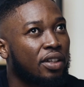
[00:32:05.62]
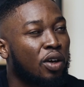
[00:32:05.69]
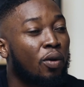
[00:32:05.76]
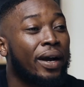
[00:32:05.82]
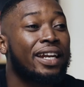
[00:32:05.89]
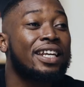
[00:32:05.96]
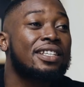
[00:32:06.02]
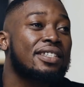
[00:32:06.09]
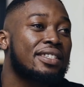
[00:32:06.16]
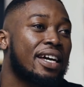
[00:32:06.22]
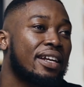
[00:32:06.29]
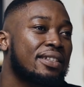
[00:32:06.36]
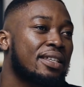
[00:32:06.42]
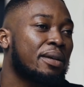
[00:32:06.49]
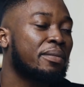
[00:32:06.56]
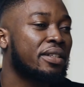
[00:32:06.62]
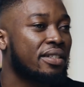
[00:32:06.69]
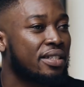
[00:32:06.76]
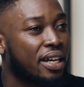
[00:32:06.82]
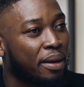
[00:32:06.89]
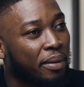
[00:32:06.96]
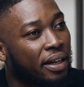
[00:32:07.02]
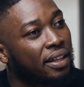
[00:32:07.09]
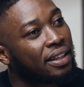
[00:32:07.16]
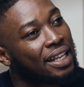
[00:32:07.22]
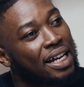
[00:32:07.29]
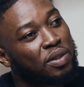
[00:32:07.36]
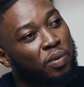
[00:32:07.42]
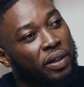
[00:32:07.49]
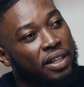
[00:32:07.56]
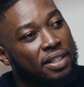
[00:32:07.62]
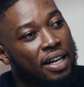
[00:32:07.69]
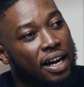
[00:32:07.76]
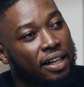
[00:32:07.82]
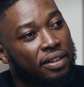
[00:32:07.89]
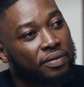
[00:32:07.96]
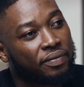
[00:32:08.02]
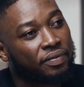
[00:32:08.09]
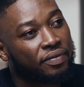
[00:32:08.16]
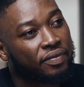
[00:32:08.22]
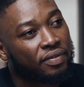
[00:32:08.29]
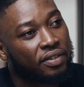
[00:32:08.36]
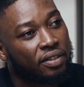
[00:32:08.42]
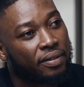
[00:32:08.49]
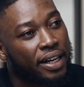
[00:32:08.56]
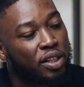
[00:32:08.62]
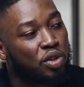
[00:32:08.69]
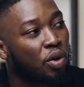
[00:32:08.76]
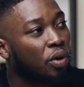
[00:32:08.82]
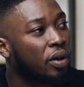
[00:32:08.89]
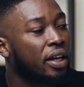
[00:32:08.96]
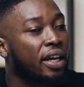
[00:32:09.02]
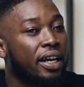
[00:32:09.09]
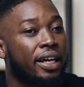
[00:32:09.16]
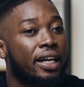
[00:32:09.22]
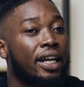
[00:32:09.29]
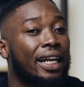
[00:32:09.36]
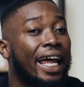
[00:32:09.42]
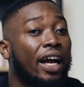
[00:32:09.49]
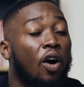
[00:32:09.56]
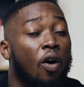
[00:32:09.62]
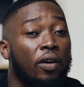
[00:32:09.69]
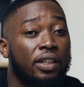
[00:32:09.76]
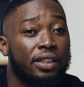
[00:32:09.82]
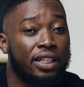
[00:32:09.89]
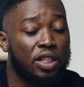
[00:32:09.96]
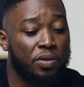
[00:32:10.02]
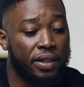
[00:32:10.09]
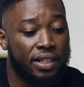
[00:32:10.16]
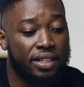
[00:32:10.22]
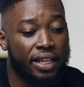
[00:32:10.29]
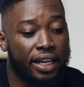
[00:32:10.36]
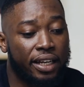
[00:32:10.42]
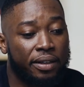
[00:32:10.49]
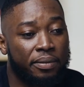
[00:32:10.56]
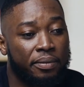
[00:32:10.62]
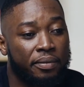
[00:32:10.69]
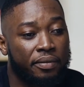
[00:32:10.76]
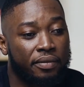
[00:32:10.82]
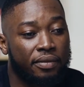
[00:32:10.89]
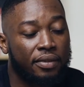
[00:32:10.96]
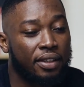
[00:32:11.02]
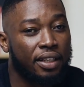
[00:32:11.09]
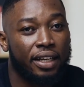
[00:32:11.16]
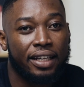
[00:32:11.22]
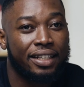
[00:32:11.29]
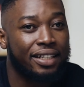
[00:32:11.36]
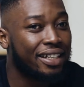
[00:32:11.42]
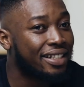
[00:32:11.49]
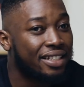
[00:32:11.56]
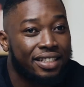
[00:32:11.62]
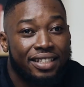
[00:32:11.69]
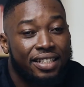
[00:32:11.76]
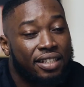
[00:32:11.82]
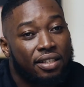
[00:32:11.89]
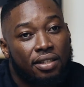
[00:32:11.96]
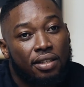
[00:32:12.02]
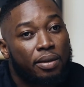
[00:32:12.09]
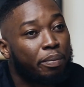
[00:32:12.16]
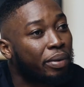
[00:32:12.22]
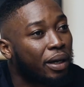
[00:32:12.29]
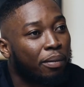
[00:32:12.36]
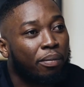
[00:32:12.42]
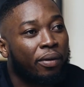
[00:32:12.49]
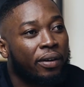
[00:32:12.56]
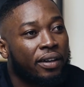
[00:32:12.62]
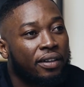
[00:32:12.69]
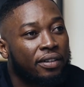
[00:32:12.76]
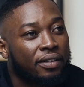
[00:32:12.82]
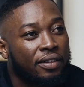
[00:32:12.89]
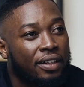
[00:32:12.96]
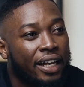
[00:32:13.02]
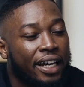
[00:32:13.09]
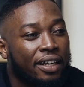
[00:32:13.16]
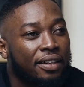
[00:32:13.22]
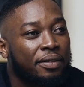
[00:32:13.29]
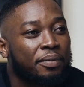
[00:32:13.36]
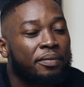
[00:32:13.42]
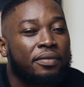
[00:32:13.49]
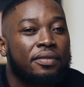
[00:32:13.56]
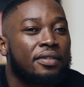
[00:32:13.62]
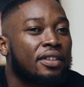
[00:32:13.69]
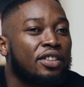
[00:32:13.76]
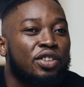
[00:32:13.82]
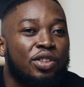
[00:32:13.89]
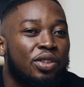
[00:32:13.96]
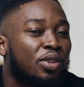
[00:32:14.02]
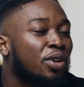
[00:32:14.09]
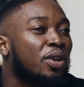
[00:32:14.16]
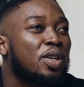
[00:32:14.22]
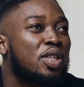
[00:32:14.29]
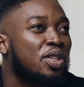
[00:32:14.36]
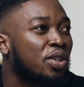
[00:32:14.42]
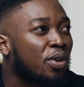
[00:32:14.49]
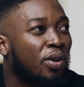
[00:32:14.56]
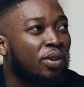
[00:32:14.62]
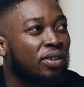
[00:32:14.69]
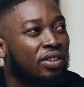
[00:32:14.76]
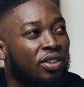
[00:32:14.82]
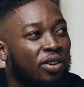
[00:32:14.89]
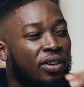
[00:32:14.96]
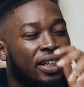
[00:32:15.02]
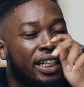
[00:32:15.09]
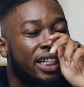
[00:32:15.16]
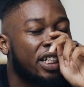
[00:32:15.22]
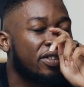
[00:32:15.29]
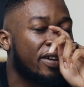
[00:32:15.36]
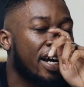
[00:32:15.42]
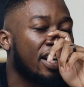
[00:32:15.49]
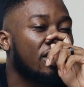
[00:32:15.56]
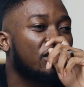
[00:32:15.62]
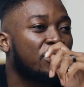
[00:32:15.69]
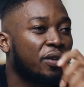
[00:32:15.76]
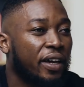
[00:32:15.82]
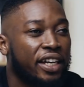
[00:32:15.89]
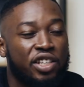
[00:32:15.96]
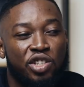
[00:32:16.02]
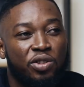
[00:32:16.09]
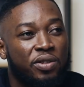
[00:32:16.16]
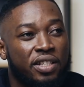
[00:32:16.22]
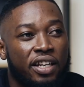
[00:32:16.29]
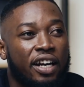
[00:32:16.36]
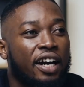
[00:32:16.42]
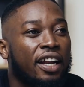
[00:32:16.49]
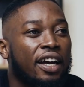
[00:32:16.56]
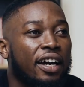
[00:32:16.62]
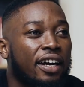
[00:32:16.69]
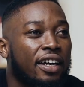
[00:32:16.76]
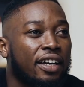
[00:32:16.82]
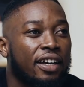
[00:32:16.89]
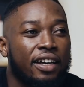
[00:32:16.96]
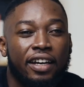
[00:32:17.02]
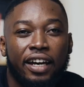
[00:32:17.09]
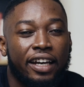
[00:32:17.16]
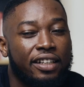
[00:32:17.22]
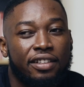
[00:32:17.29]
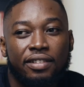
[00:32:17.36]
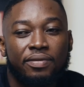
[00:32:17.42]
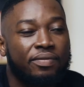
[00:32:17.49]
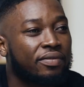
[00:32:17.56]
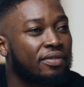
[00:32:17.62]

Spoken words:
oh, I need to start a 10 minutes timer, that's when it's hard, right? So like all the things we are saying is just pick a point. Like go on LinkedIn right now, look for NGOs in Ghana and